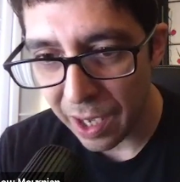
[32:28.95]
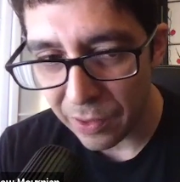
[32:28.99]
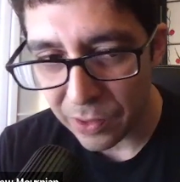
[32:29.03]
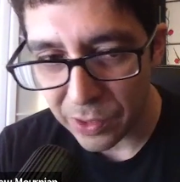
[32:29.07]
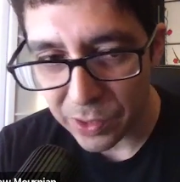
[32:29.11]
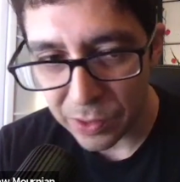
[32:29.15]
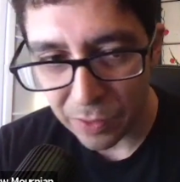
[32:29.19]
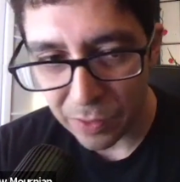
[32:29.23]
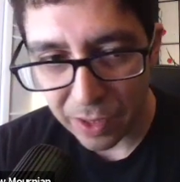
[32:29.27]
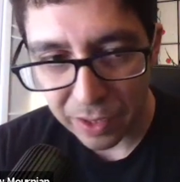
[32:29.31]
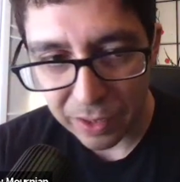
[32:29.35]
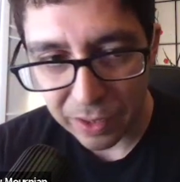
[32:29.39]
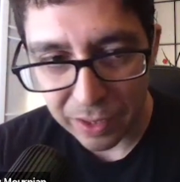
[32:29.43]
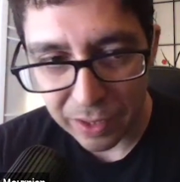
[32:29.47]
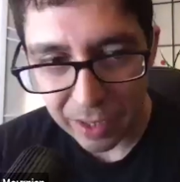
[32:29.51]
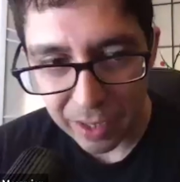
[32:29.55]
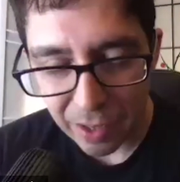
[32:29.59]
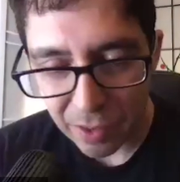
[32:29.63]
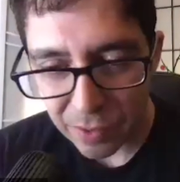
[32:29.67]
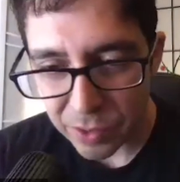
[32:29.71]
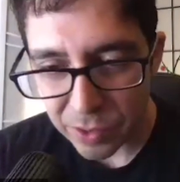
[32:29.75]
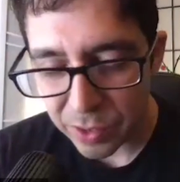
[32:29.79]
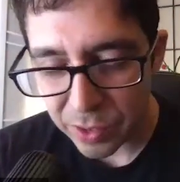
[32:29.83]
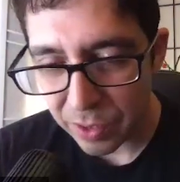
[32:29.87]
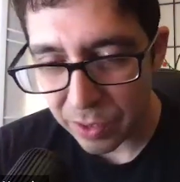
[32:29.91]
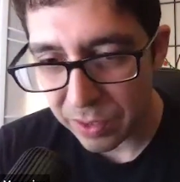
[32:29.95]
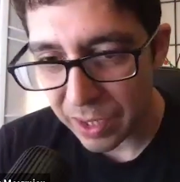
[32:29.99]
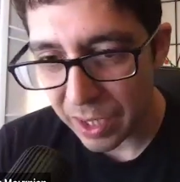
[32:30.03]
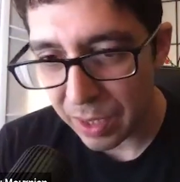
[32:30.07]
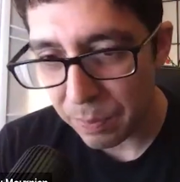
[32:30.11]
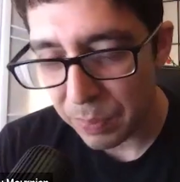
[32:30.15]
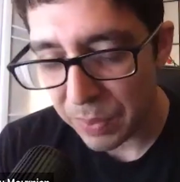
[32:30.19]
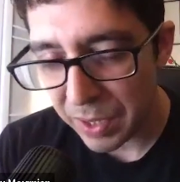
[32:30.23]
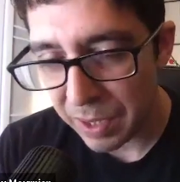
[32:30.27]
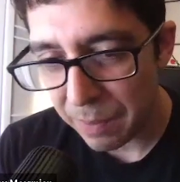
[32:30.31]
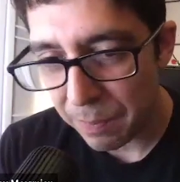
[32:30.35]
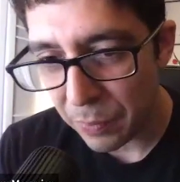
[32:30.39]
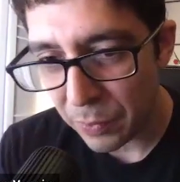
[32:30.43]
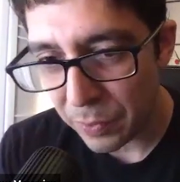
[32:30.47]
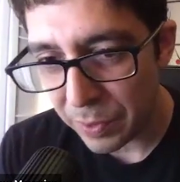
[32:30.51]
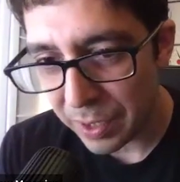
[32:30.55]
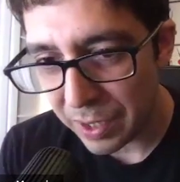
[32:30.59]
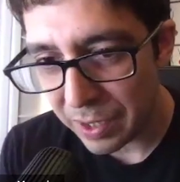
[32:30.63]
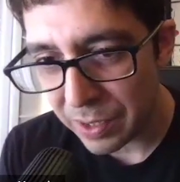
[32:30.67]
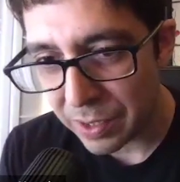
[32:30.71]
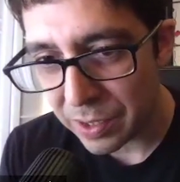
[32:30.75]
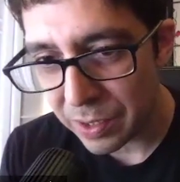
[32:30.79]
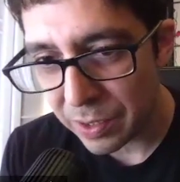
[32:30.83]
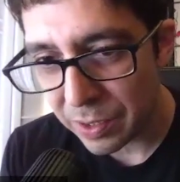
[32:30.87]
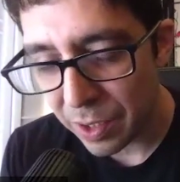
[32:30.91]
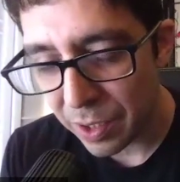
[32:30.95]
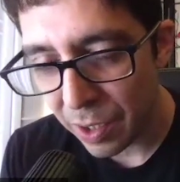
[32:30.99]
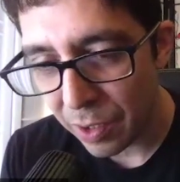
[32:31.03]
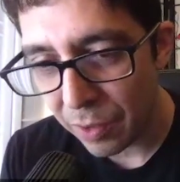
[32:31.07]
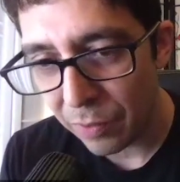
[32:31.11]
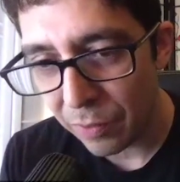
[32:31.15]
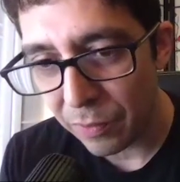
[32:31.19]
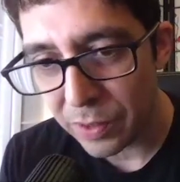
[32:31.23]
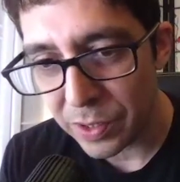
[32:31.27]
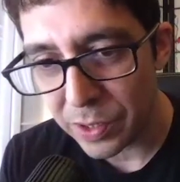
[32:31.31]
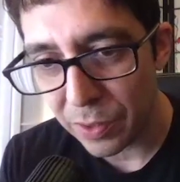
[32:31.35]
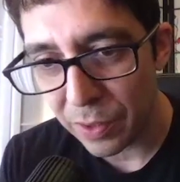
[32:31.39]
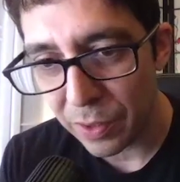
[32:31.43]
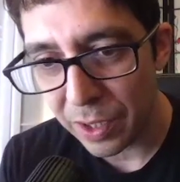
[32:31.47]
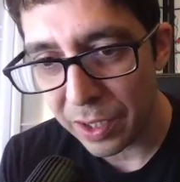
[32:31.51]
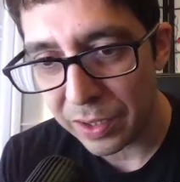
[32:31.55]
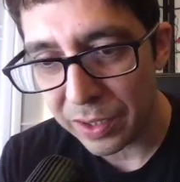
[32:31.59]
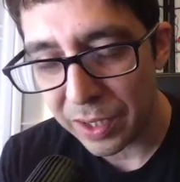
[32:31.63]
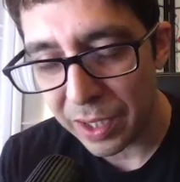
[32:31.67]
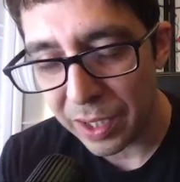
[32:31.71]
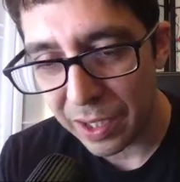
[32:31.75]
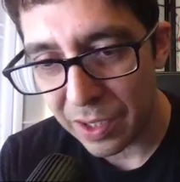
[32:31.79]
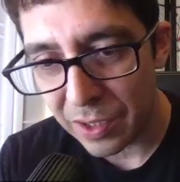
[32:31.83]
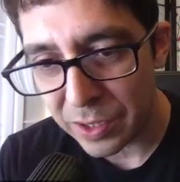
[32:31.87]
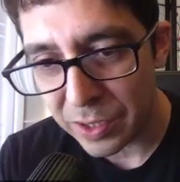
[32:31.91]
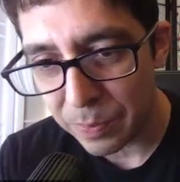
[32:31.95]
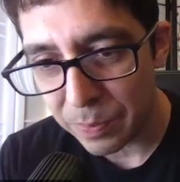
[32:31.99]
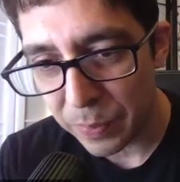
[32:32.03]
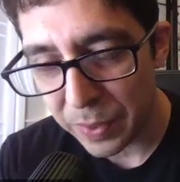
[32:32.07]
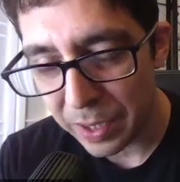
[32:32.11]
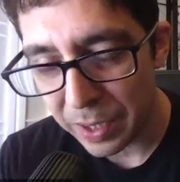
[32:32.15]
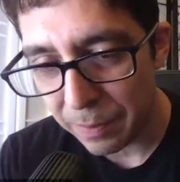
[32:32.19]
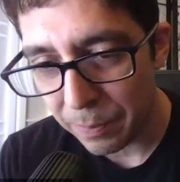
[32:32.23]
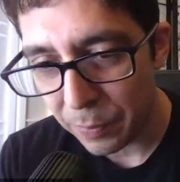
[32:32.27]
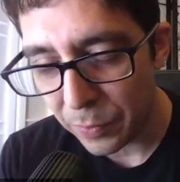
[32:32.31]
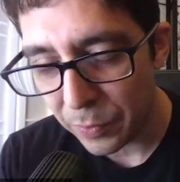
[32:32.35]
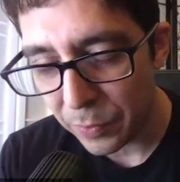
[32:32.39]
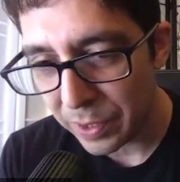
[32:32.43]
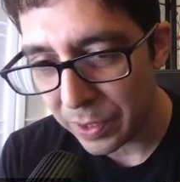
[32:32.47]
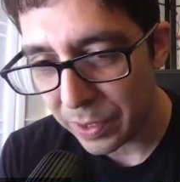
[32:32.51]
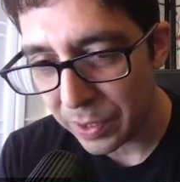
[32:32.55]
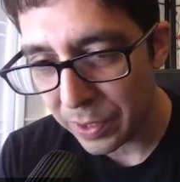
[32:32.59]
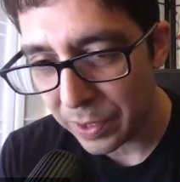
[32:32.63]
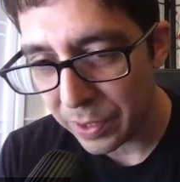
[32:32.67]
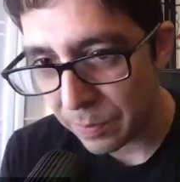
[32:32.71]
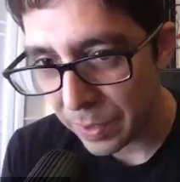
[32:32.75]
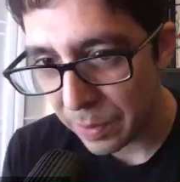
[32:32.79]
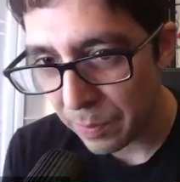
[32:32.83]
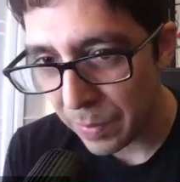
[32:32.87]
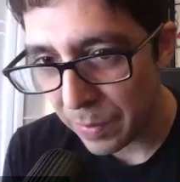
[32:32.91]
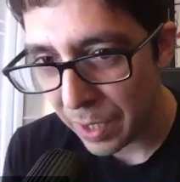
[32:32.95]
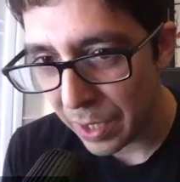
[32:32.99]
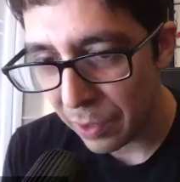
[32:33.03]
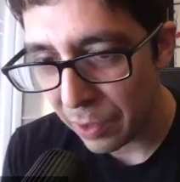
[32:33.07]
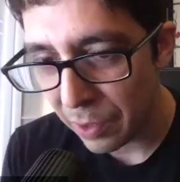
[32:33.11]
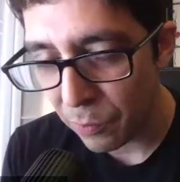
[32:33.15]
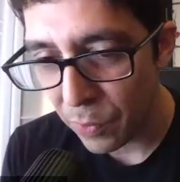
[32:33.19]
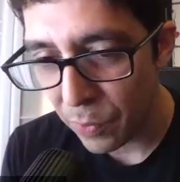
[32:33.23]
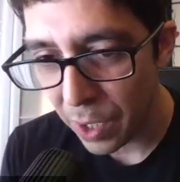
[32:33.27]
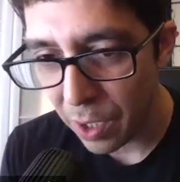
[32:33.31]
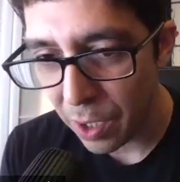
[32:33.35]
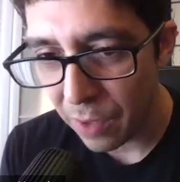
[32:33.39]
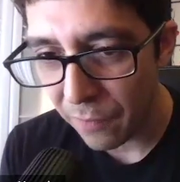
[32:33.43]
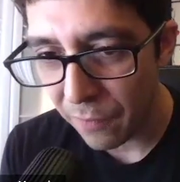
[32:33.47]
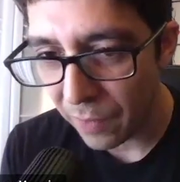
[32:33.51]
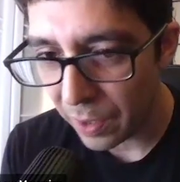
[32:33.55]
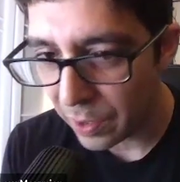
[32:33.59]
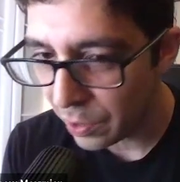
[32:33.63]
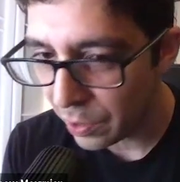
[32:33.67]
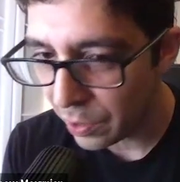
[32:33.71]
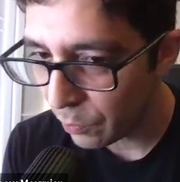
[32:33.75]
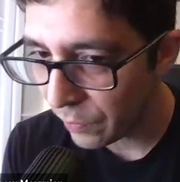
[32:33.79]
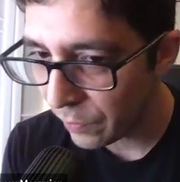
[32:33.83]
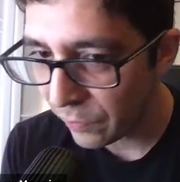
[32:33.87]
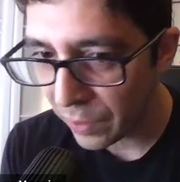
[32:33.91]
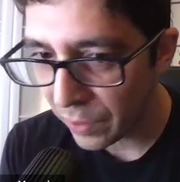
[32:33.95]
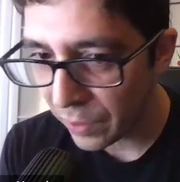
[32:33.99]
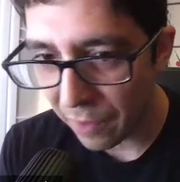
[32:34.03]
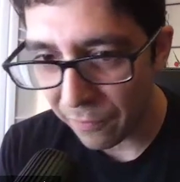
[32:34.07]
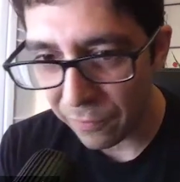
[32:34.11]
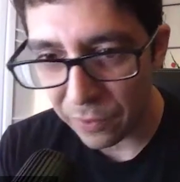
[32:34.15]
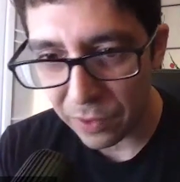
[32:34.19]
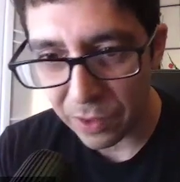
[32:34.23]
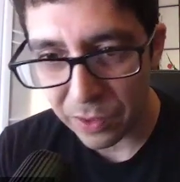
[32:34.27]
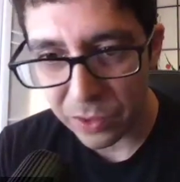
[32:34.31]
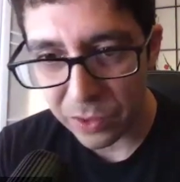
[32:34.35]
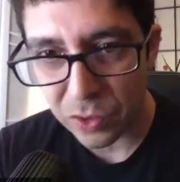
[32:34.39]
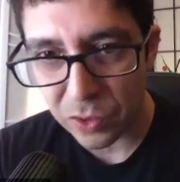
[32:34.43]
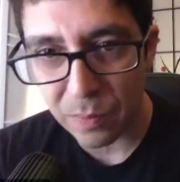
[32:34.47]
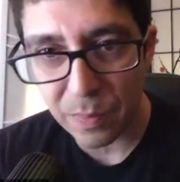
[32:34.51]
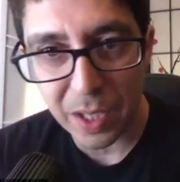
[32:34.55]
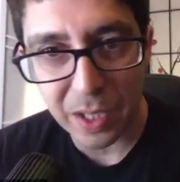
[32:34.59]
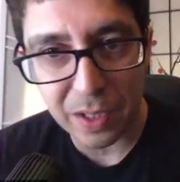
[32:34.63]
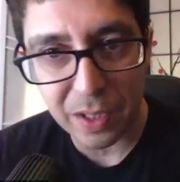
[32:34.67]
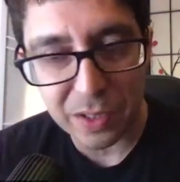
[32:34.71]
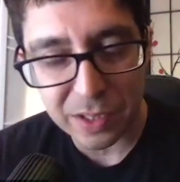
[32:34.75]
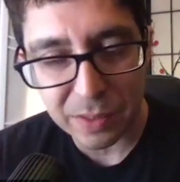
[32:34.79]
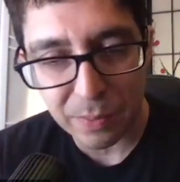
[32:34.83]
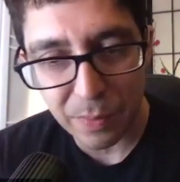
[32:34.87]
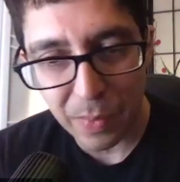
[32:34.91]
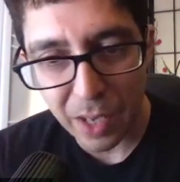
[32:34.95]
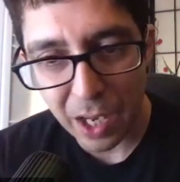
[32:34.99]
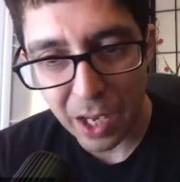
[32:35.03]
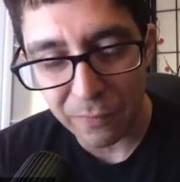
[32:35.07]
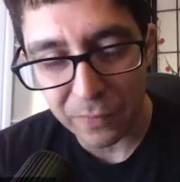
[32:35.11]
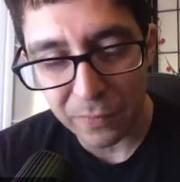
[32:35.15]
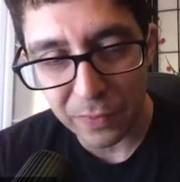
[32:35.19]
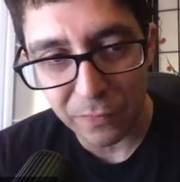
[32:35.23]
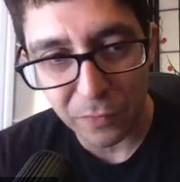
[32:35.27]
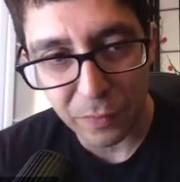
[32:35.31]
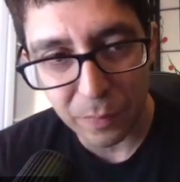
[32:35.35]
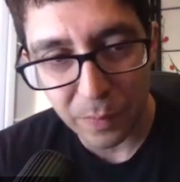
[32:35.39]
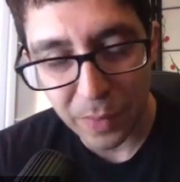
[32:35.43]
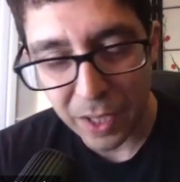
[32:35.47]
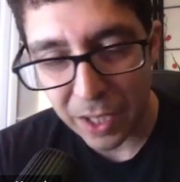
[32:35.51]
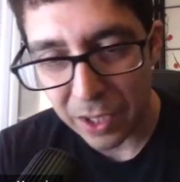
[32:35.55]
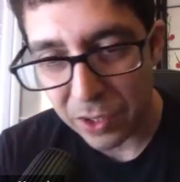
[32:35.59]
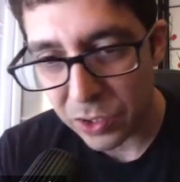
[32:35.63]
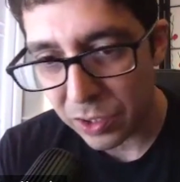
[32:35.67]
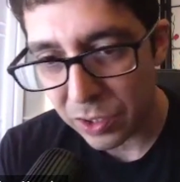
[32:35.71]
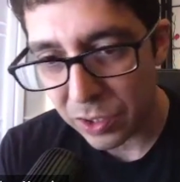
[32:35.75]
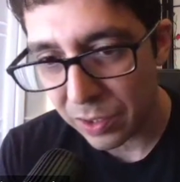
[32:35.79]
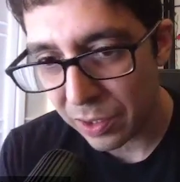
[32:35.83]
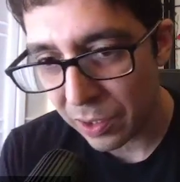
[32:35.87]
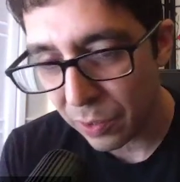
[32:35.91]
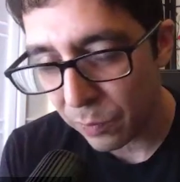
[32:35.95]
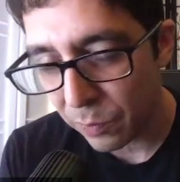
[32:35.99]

Is there anything else you think people need to know? Is there anything else people need to be made aware of? I know we've covered a tremendous amount of information here.